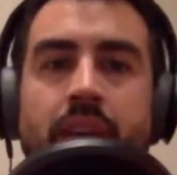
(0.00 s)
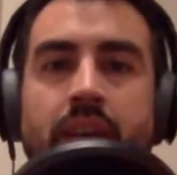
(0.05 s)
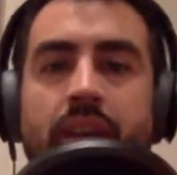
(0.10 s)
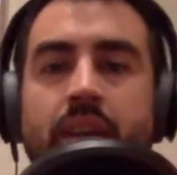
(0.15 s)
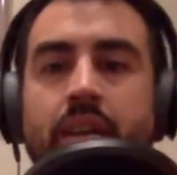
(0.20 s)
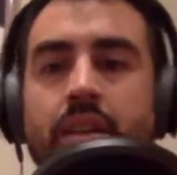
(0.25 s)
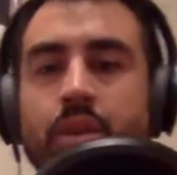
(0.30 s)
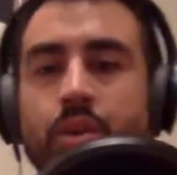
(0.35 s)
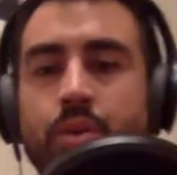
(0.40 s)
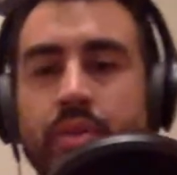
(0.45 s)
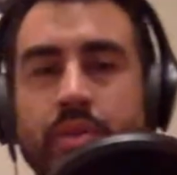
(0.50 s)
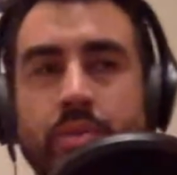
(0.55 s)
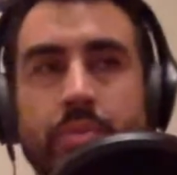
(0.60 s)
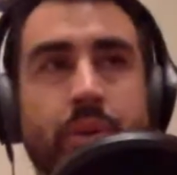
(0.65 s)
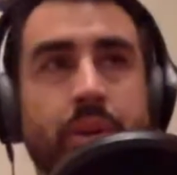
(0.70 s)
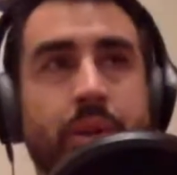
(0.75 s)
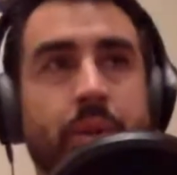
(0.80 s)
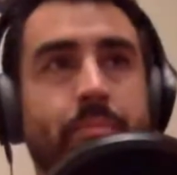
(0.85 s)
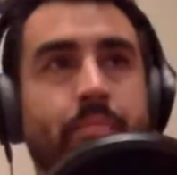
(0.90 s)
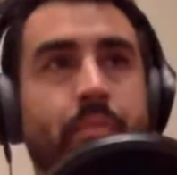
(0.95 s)
Hello,
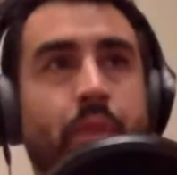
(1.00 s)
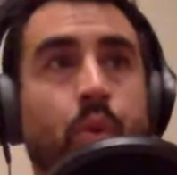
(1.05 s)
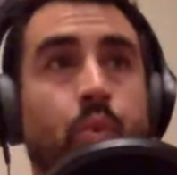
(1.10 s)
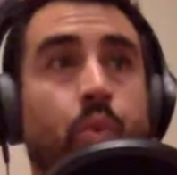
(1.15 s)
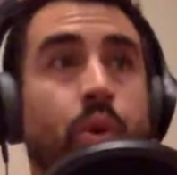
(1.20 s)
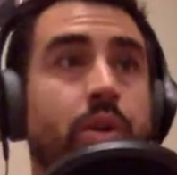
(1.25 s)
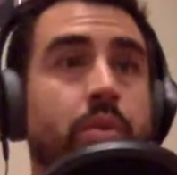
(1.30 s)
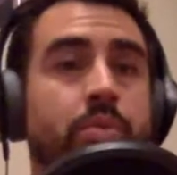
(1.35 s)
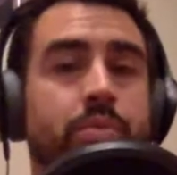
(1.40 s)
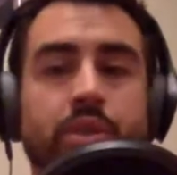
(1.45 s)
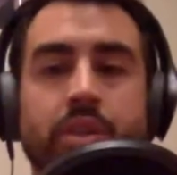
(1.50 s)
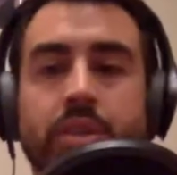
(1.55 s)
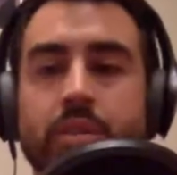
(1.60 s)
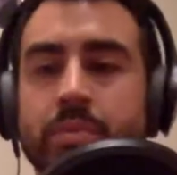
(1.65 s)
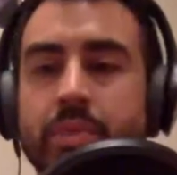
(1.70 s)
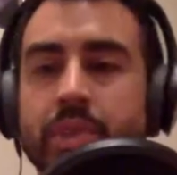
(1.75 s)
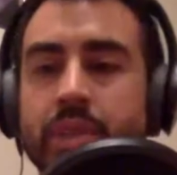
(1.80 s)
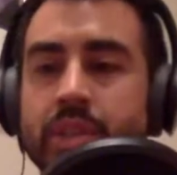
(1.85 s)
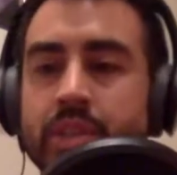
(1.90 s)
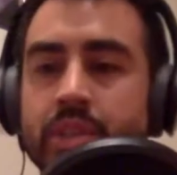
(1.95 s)
everybody. Welcome to the
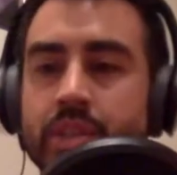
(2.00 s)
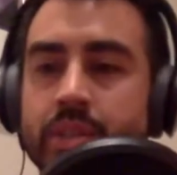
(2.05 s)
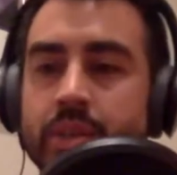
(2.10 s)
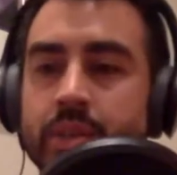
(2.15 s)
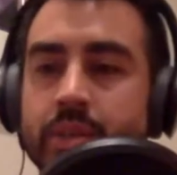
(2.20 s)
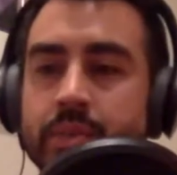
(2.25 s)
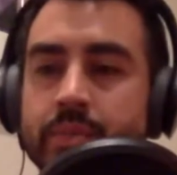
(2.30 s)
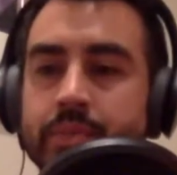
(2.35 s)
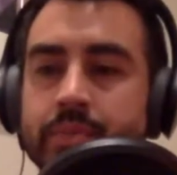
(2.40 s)
pre-show.